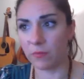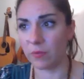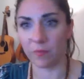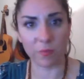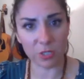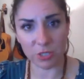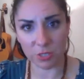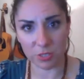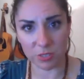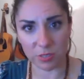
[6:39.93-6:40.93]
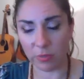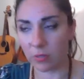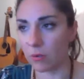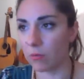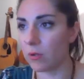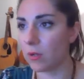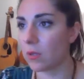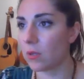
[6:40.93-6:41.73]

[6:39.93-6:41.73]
If you have questions, just let me know.